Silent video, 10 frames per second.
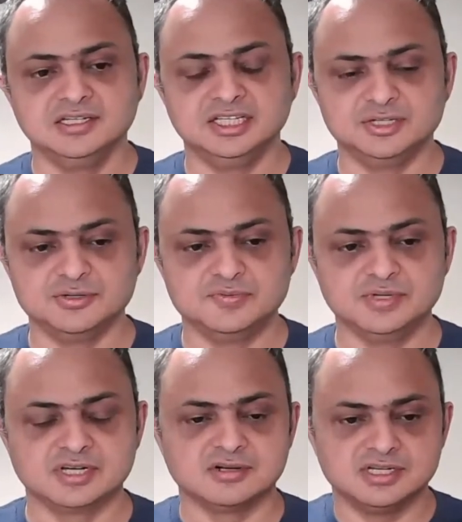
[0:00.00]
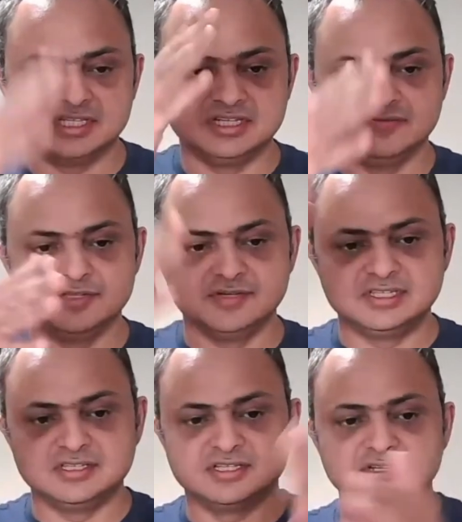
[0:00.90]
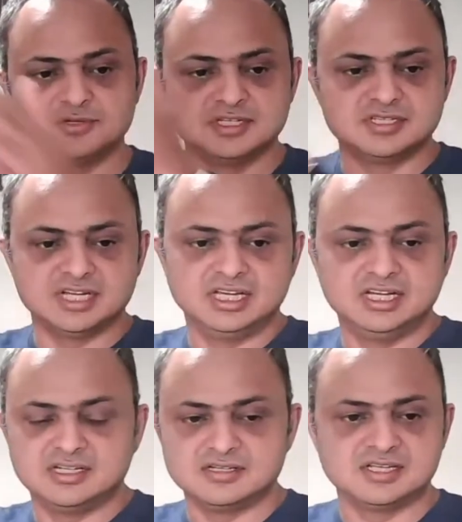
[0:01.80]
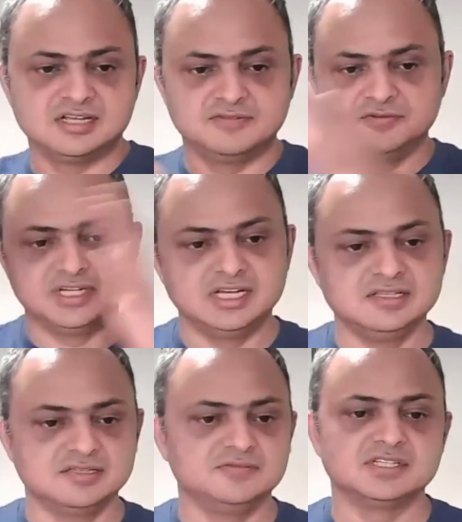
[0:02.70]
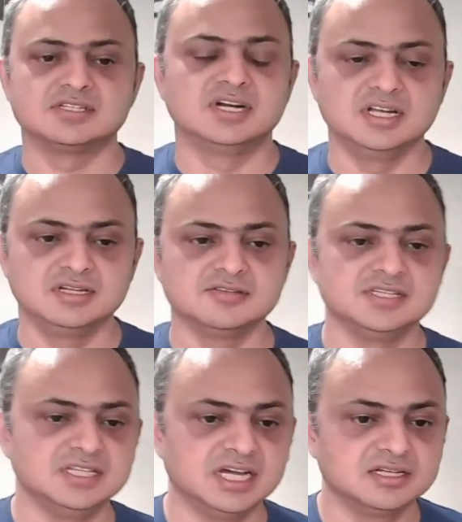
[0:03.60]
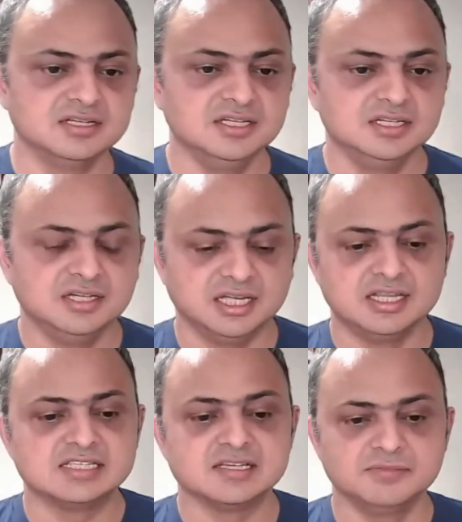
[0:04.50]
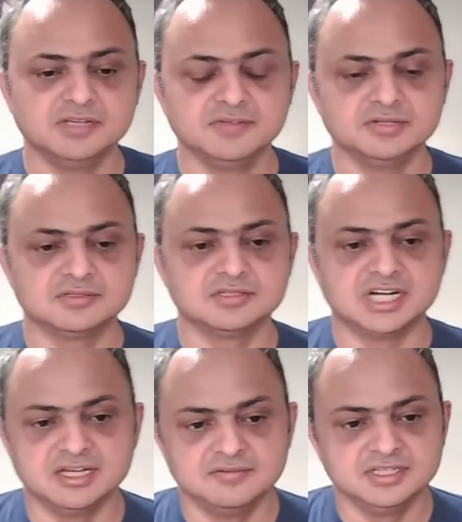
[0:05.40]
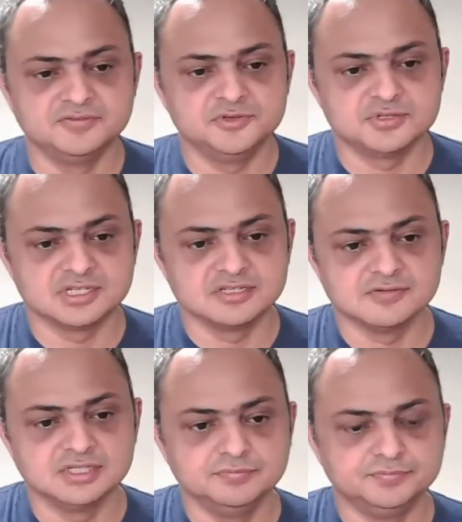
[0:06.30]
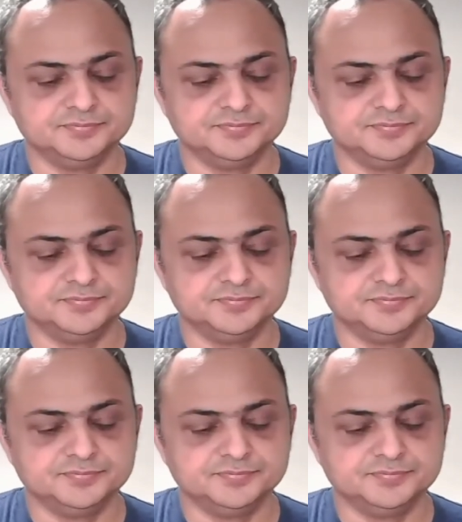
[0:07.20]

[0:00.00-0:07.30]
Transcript: you know, across individuals, institutions, regulators, and everyone else, we are starting to see that, and that's something we look to drive in the future as well.